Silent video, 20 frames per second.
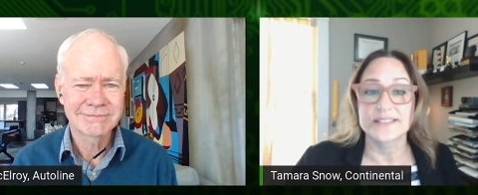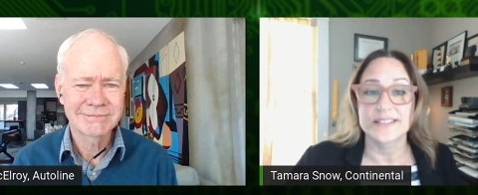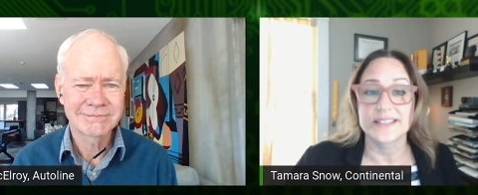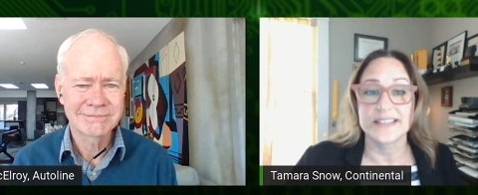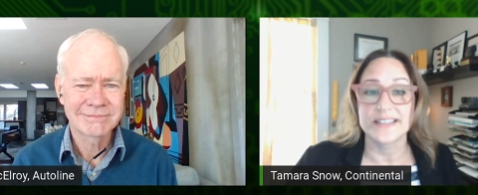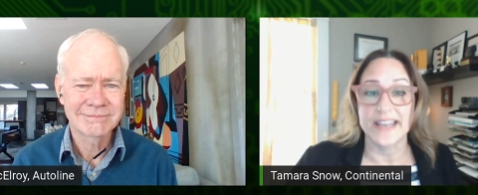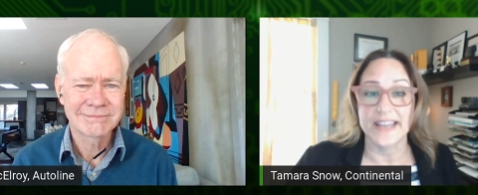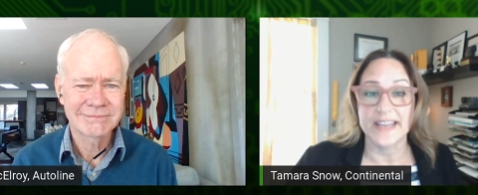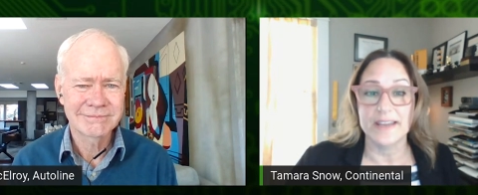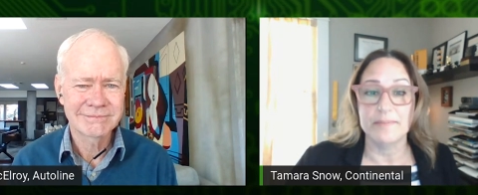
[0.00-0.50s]

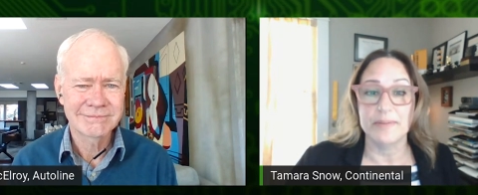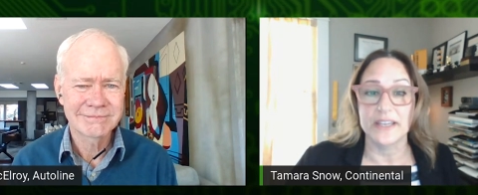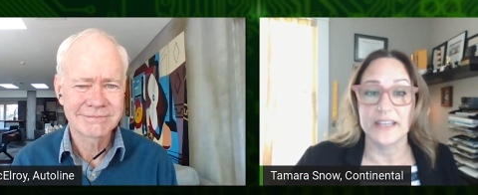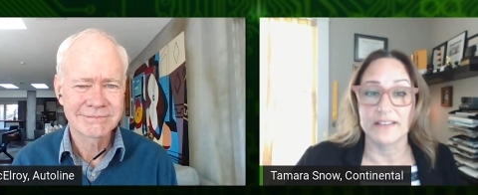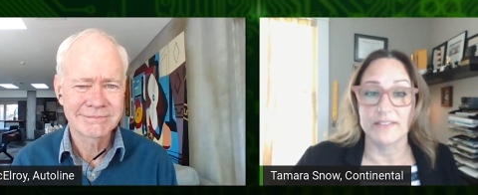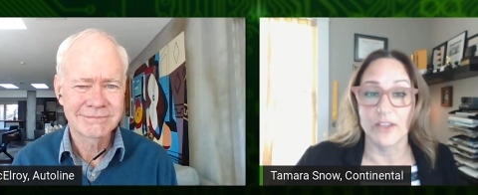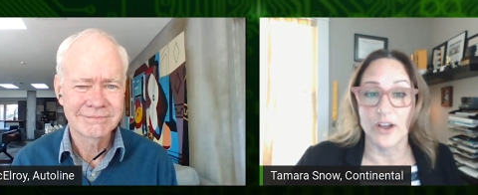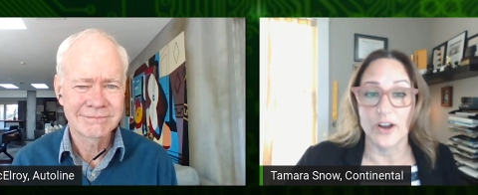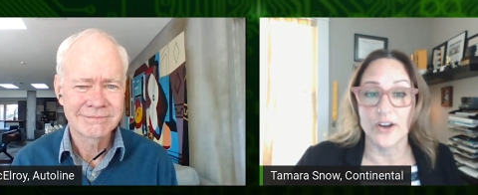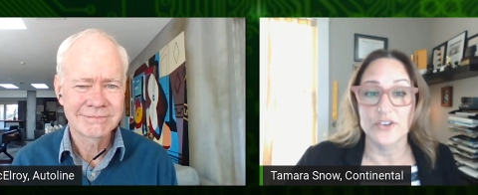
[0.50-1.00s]
Speaker 1: today
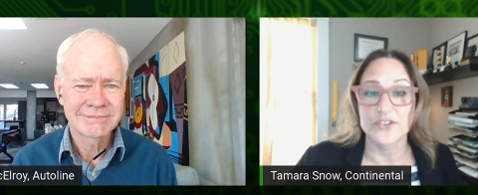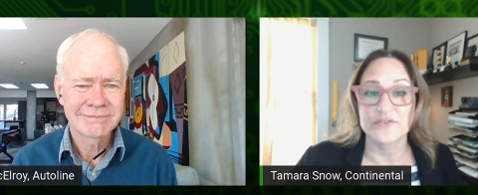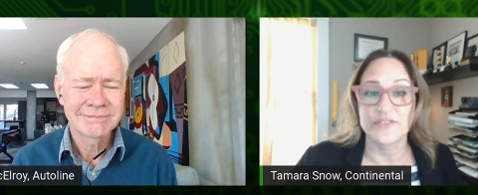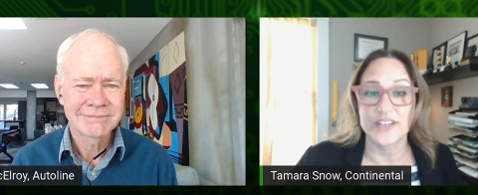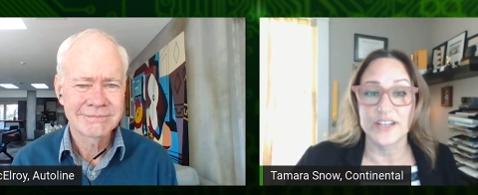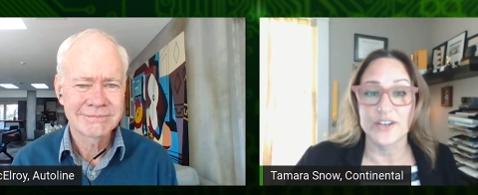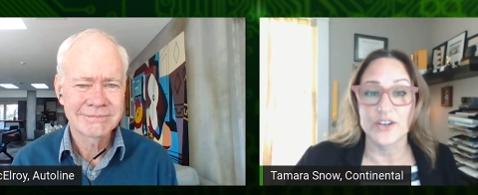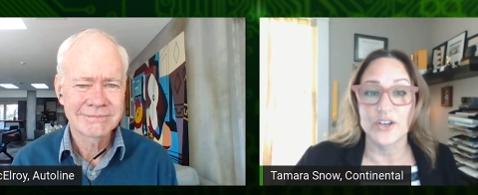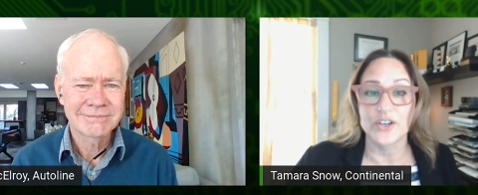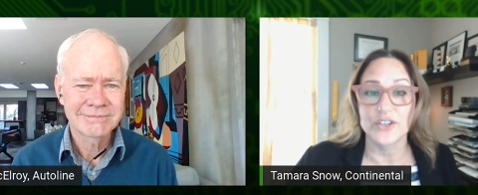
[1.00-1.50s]
being large
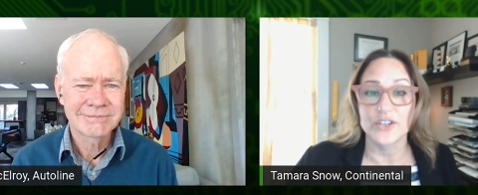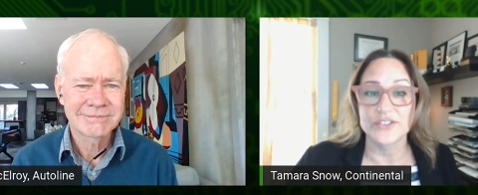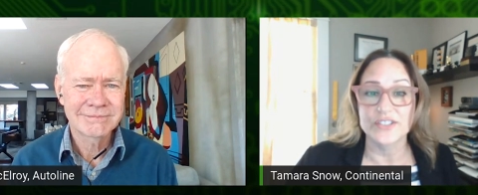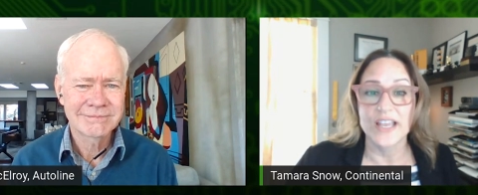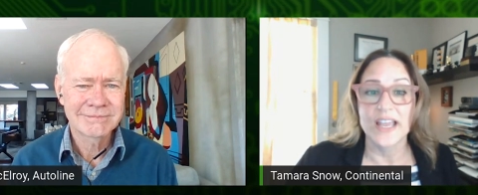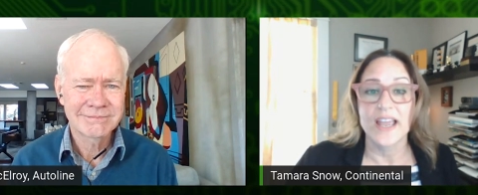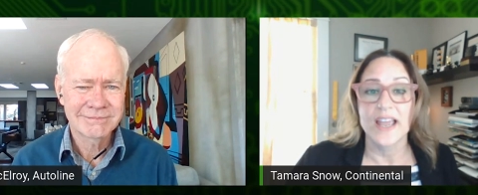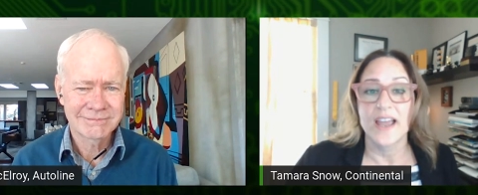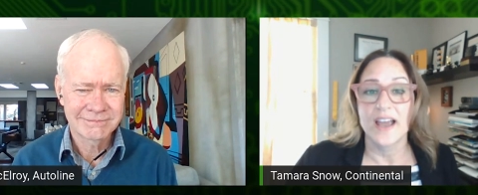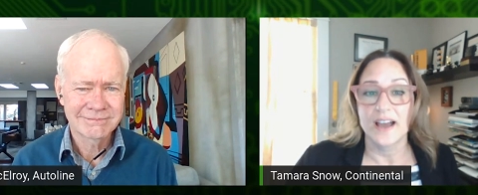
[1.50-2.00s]
vehicles,
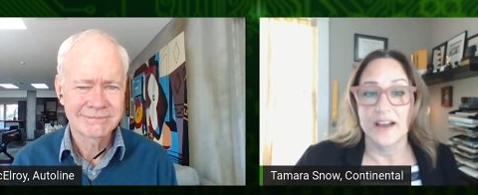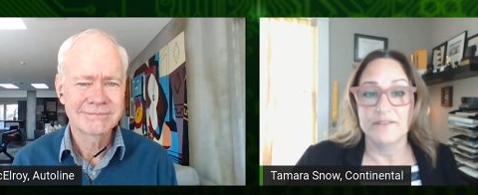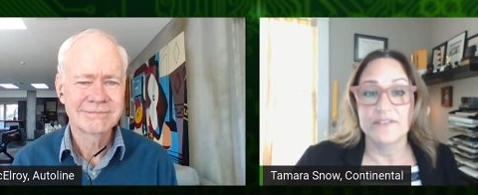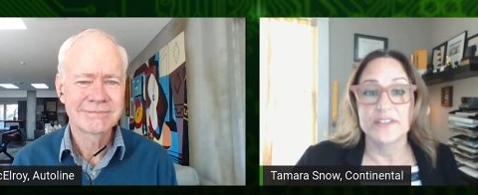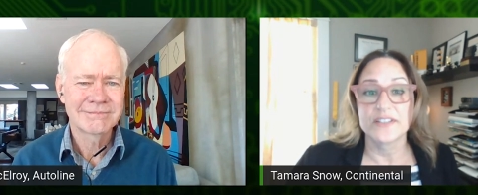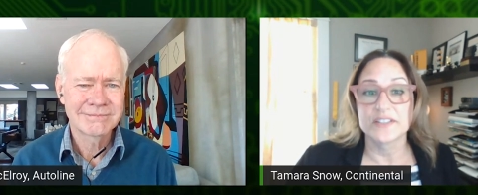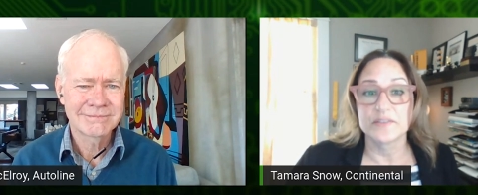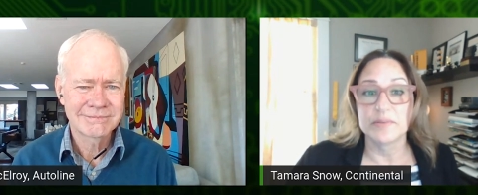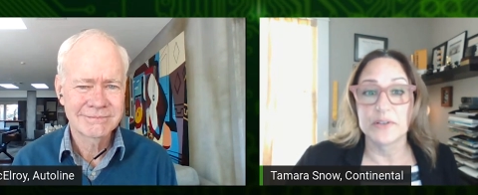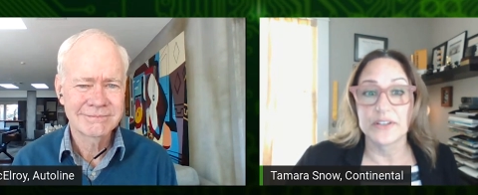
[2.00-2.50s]
uh,
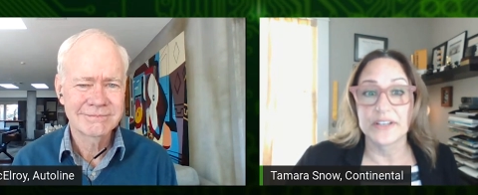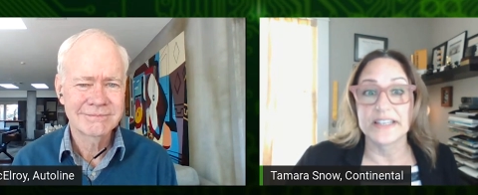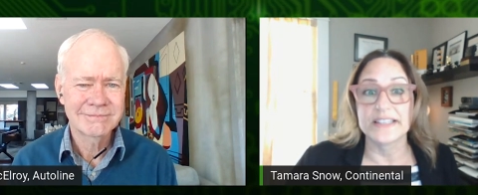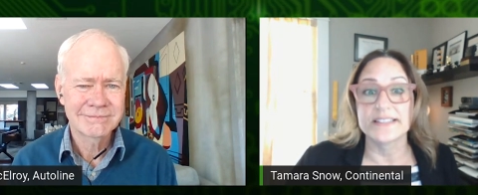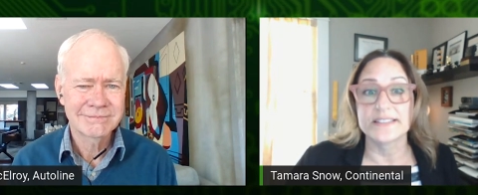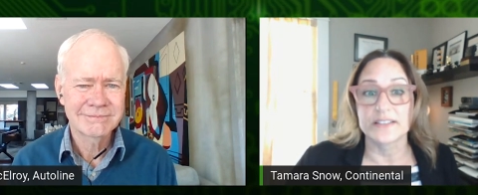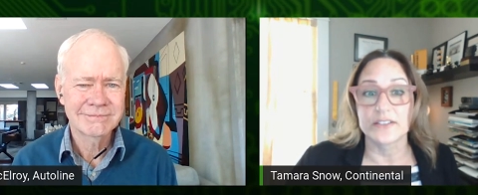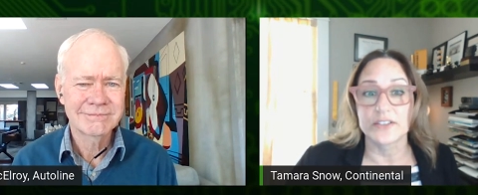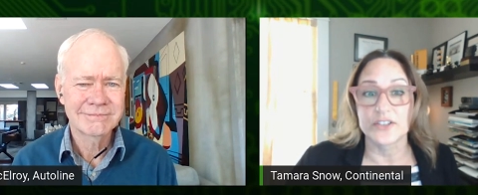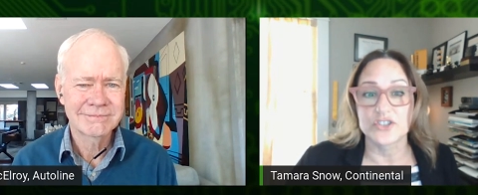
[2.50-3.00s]
visibility is
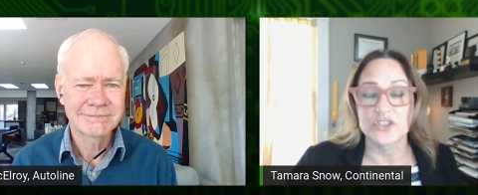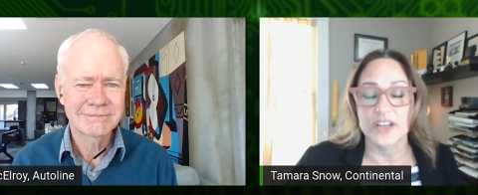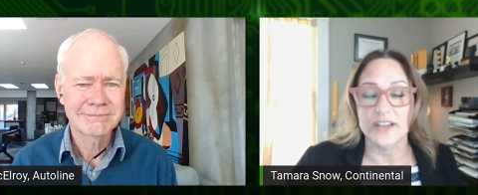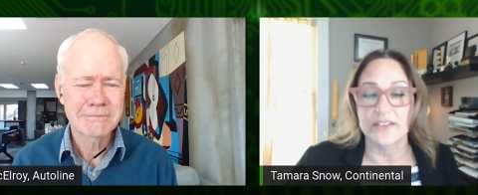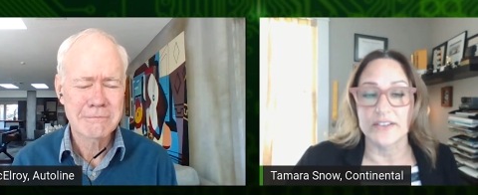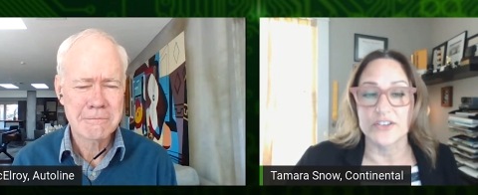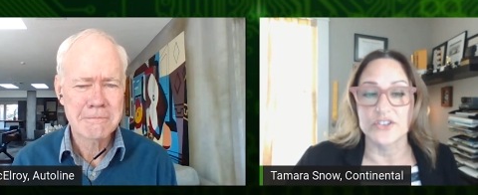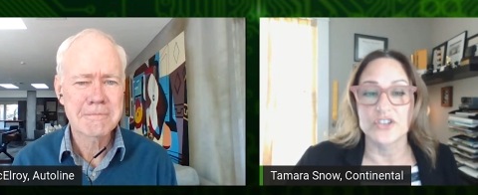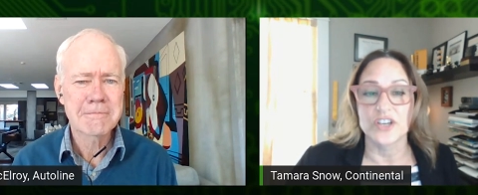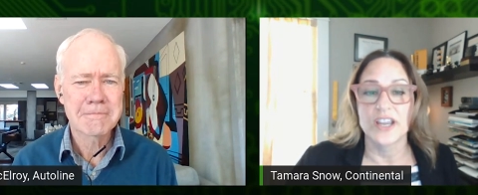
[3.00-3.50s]
still a
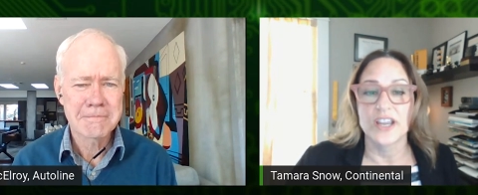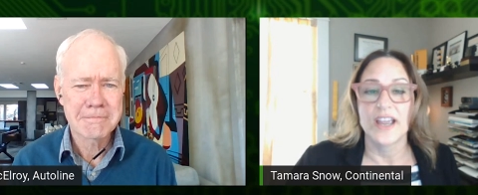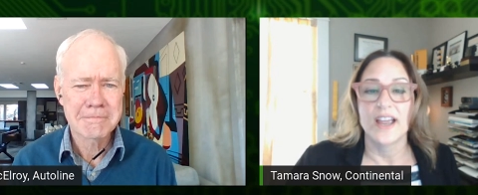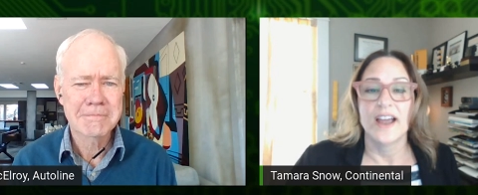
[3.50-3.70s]
challenge.